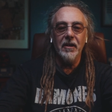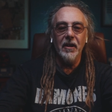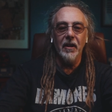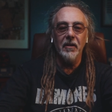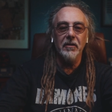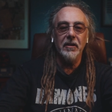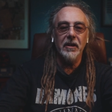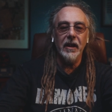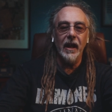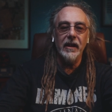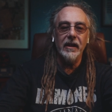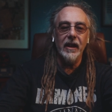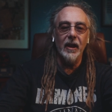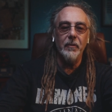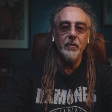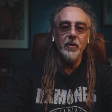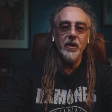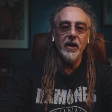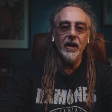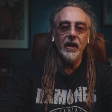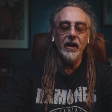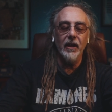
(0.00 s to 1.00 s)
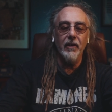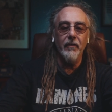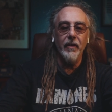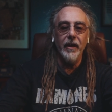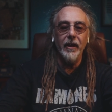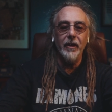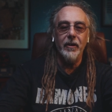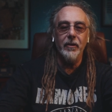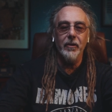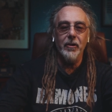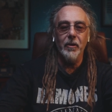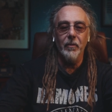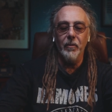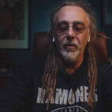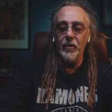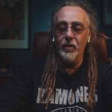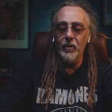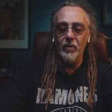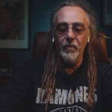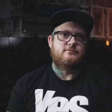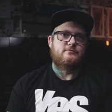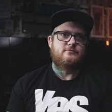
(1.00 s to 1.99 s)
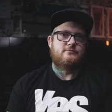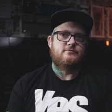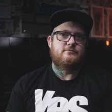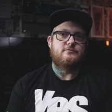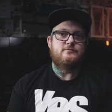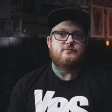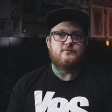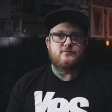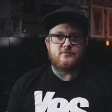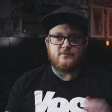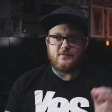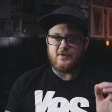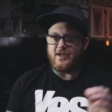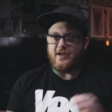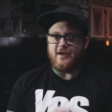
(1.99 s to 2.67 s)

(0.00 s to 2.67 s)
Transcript: can't take that particular ink or something, or maybe the third,